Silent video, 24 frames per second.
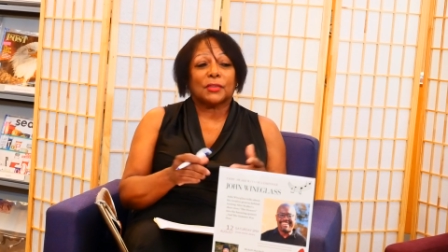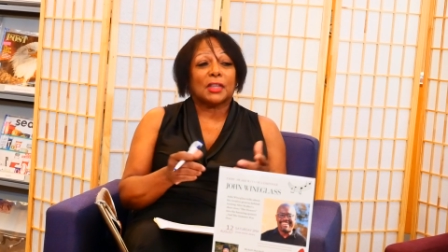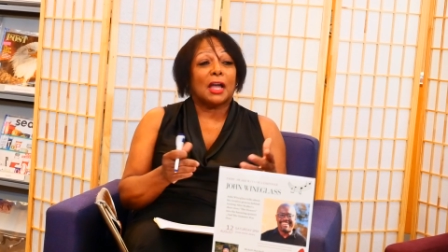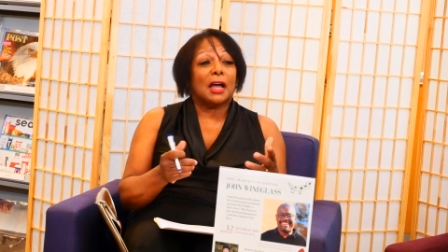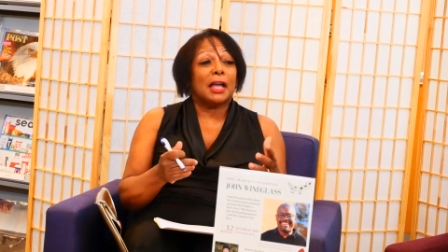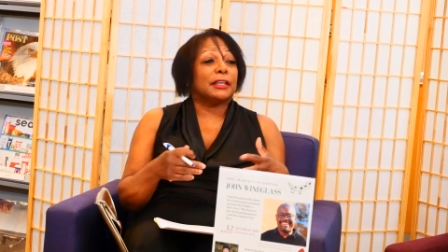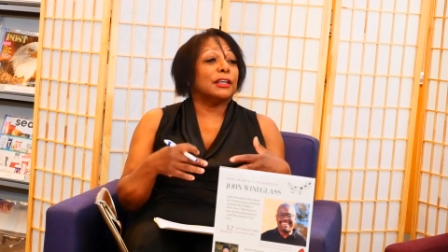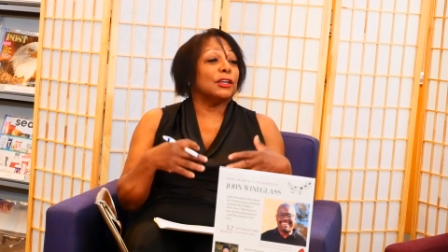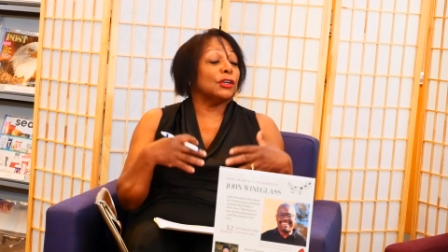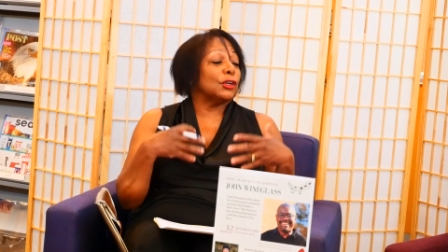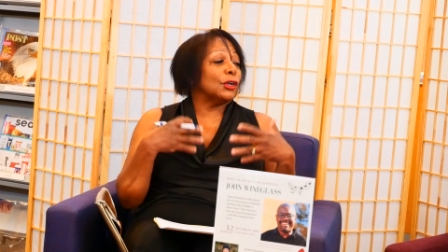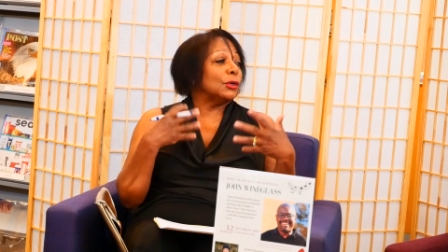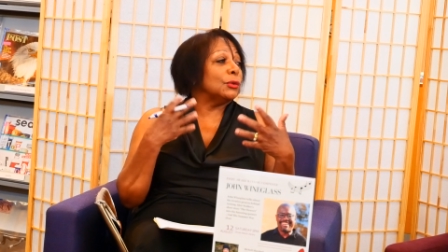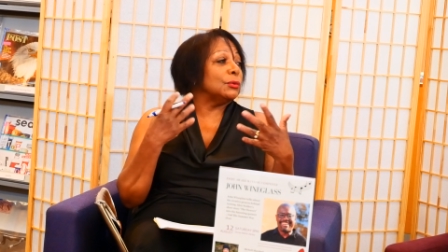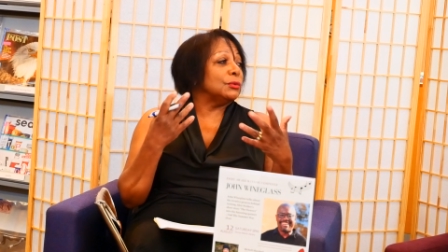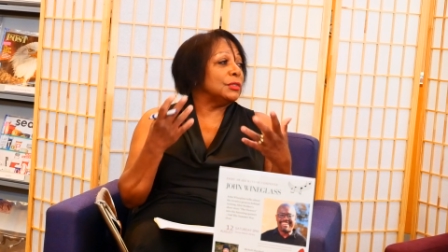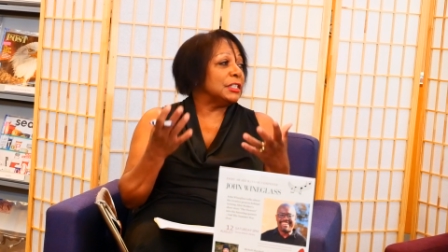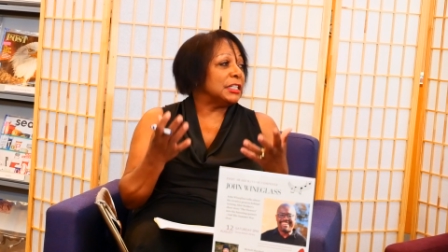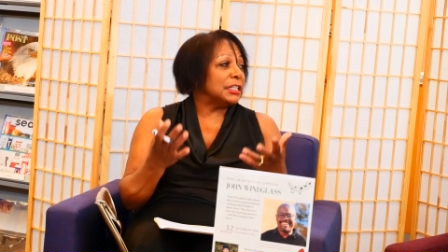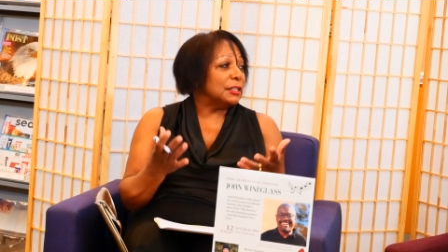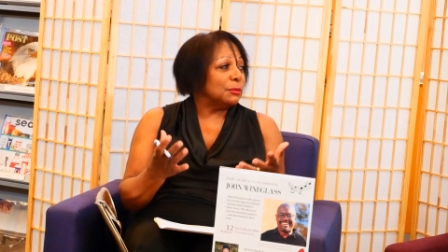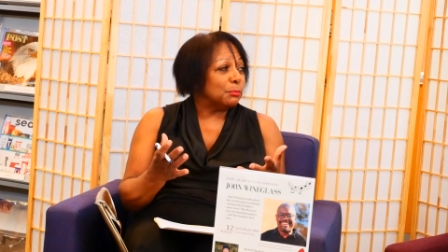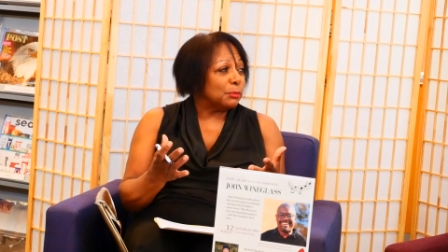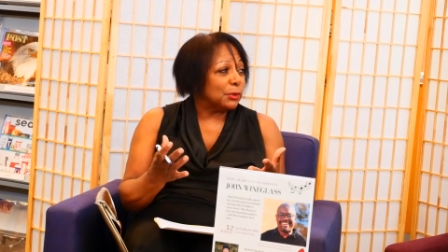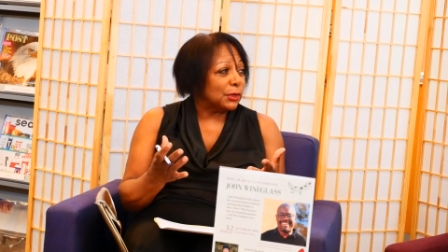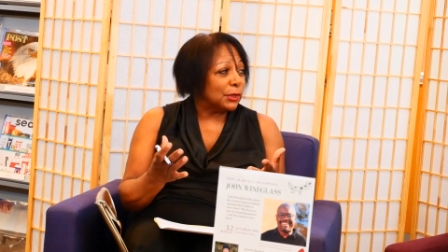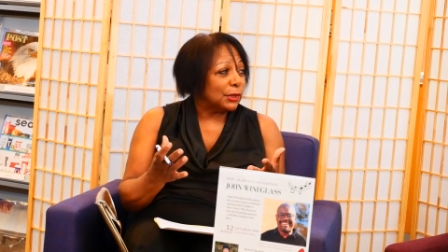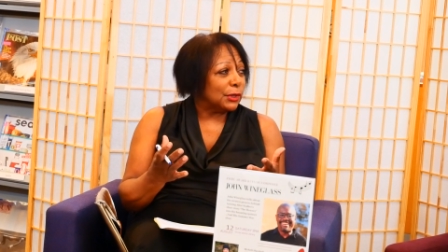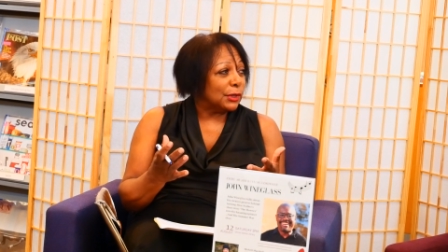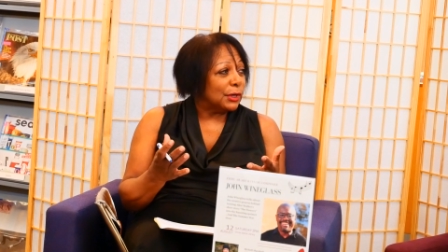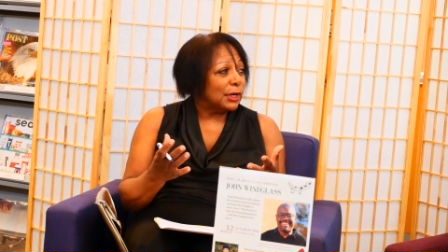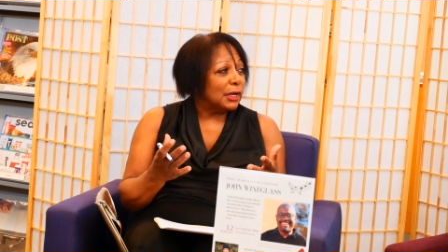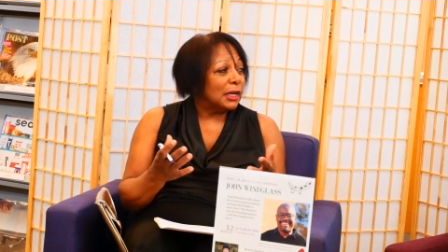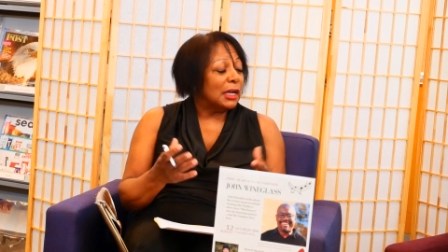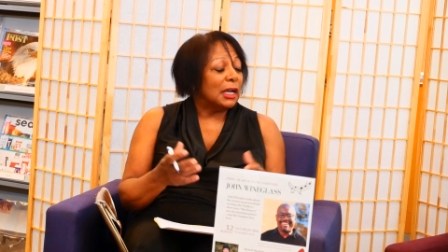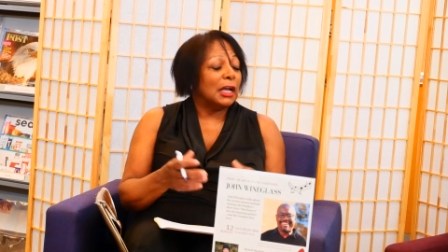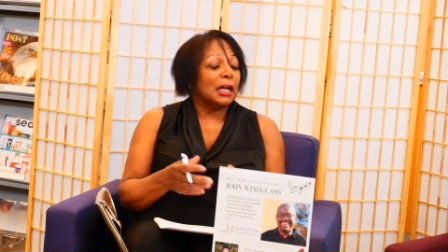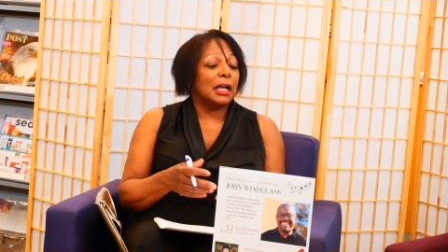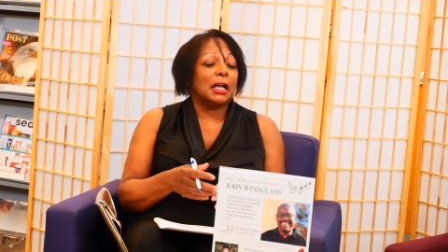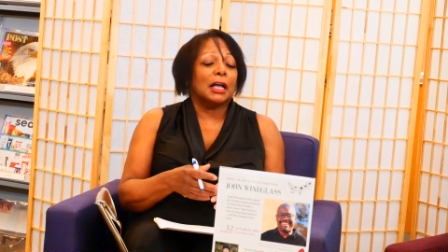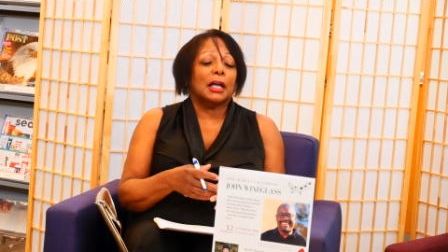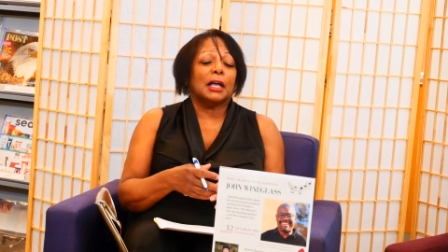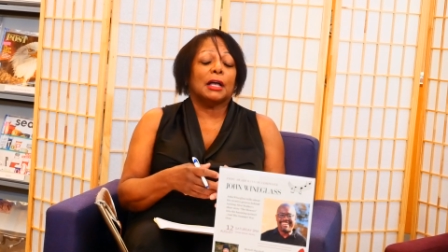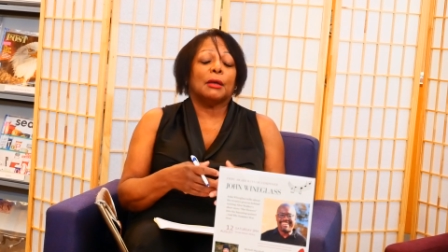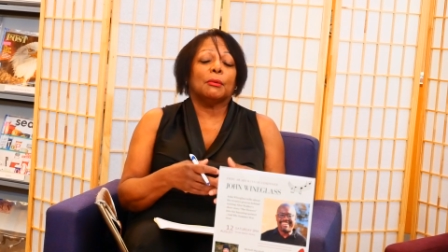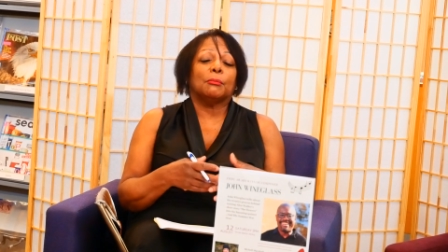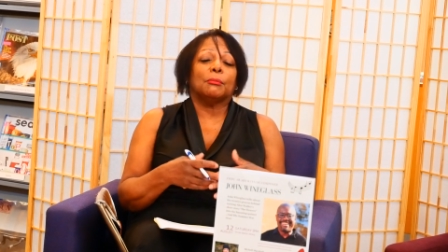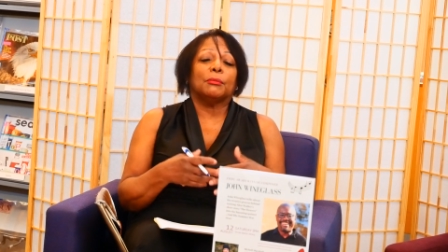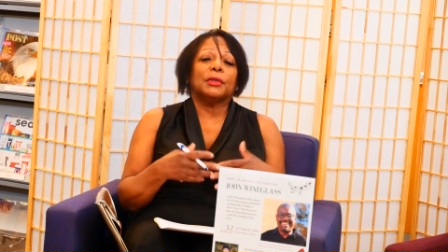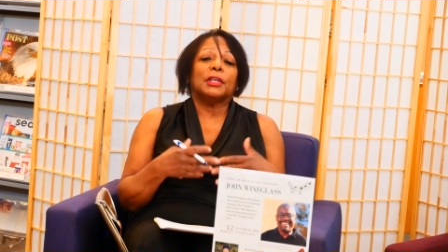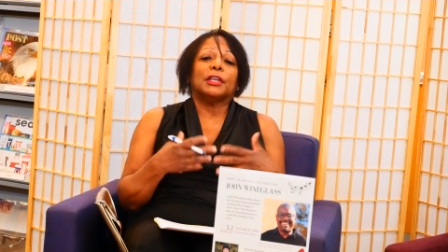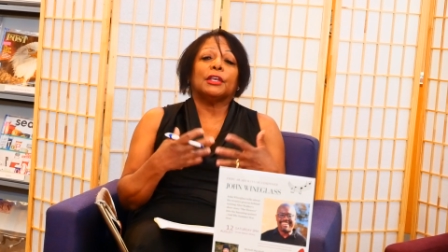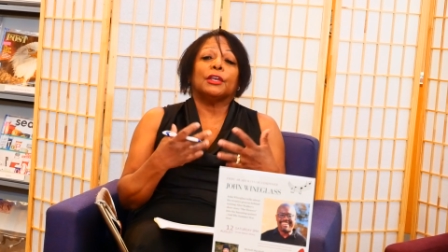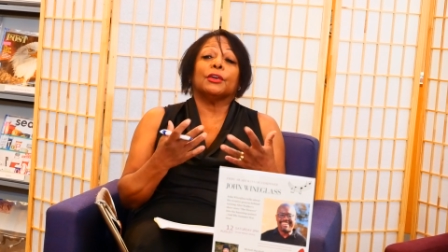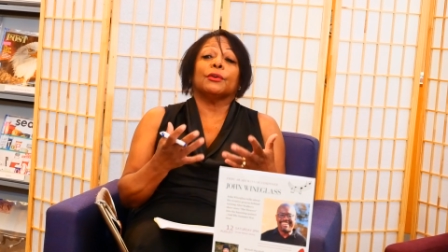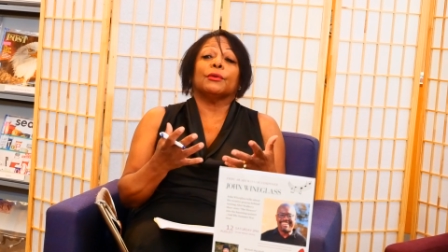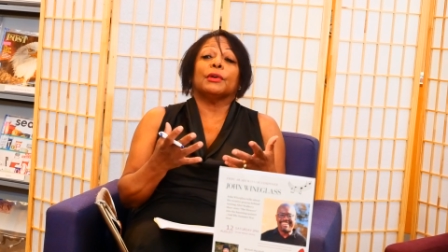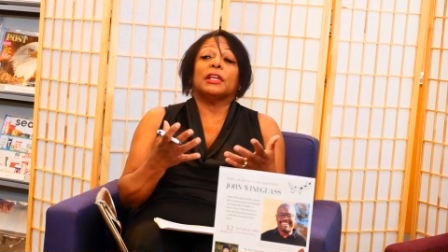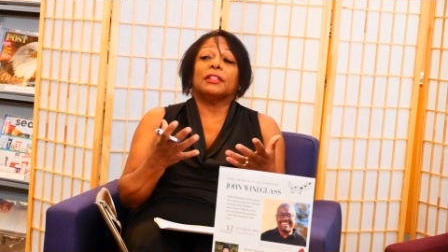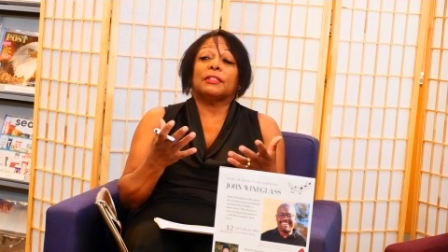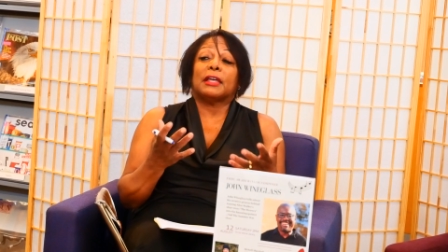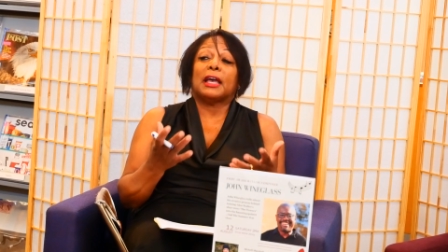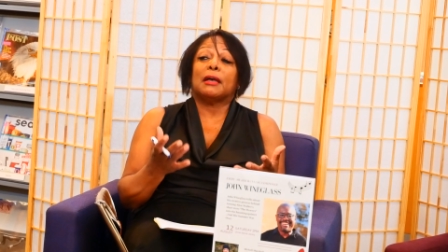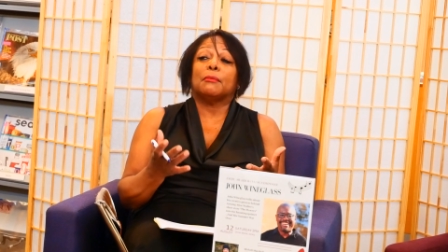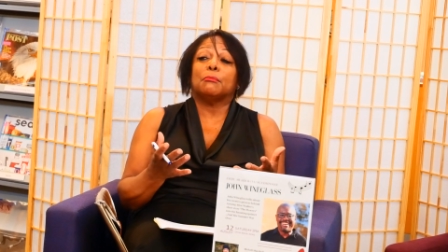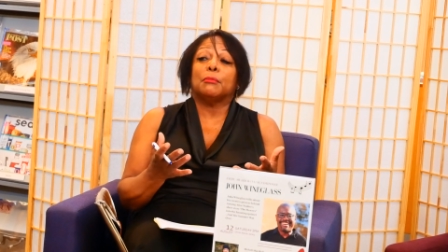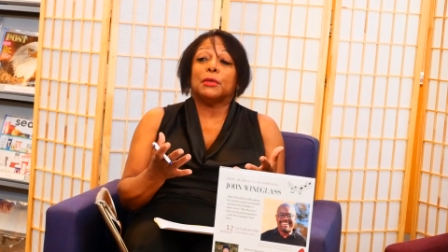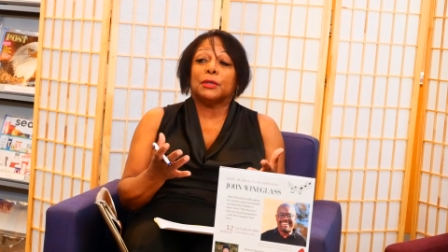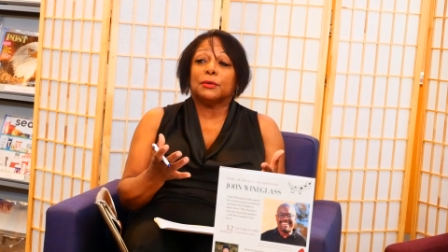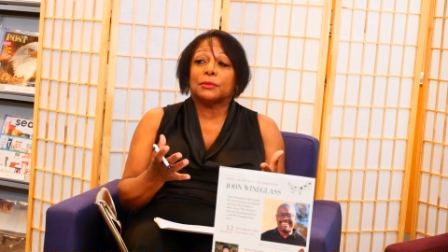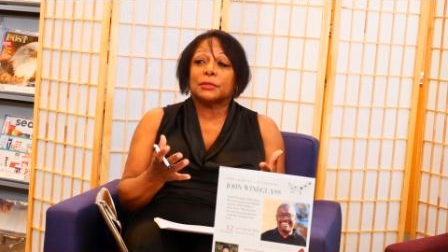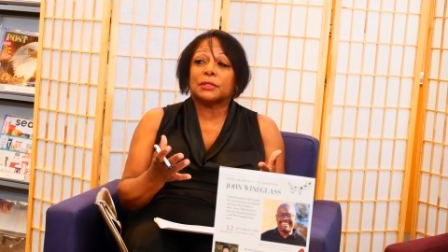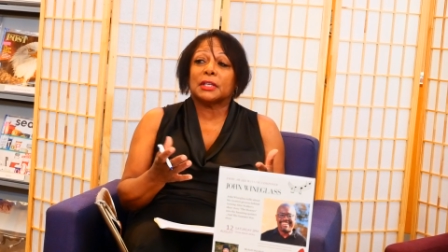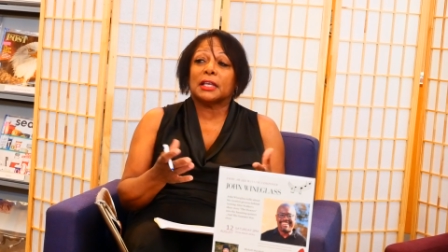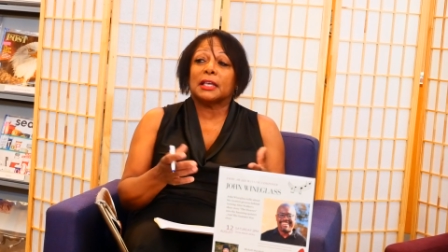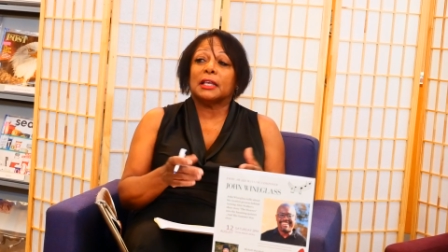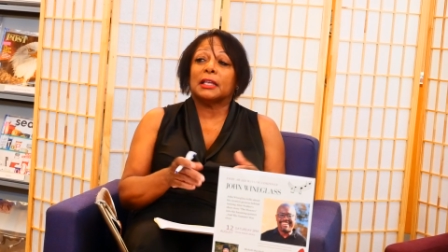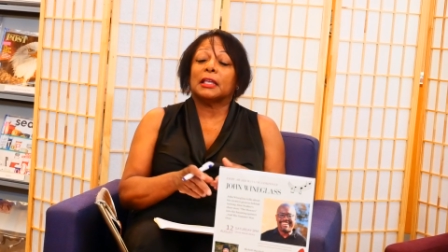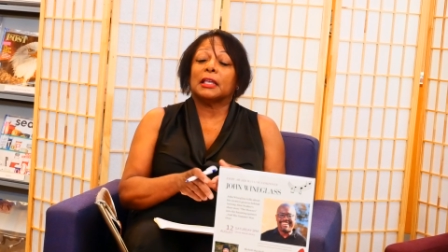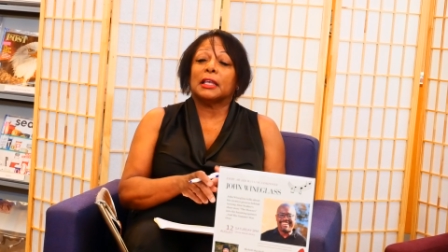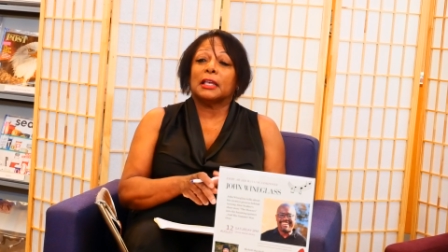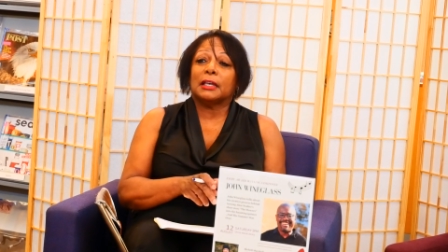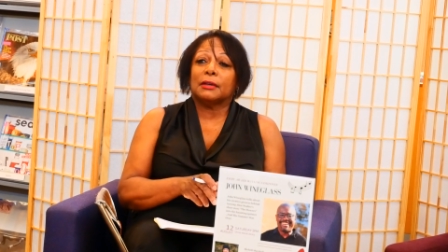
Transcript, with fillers: I could go deeper um, hearing that music,